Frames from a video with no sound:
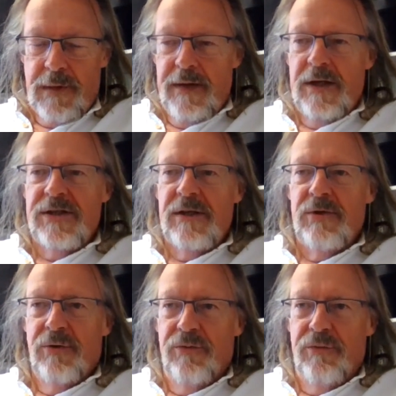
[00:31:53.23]
And there's some
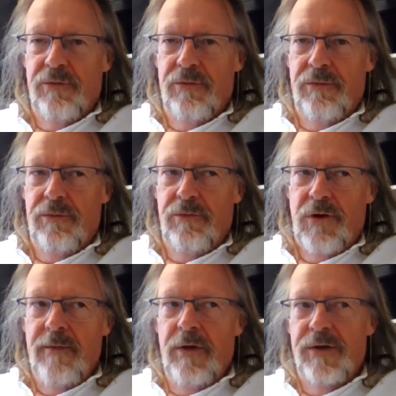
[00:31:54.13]
sort of
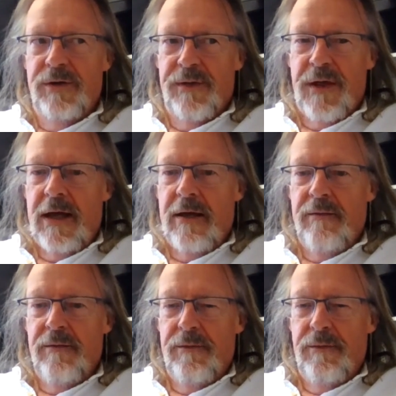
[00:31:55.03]
remnants of that.
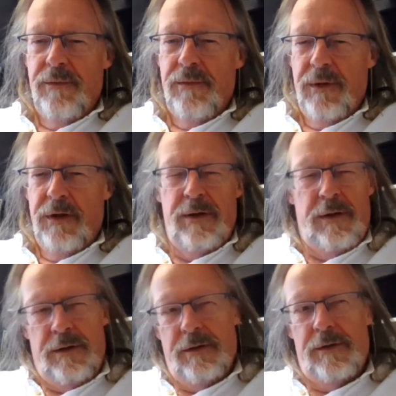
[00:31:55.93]

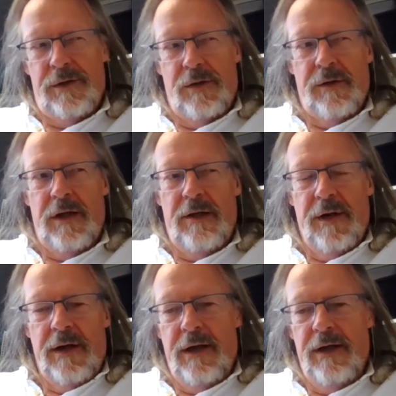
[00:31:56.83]
You can sort of
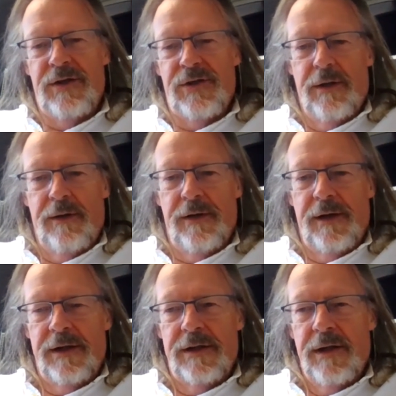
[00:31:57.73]
hear it in certain
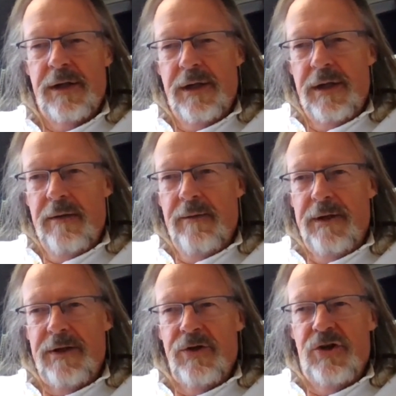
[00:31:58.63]
things, but
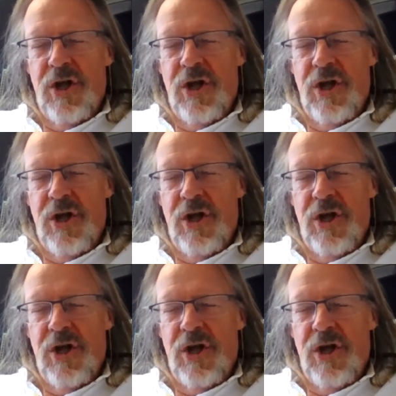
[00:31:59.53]
it's not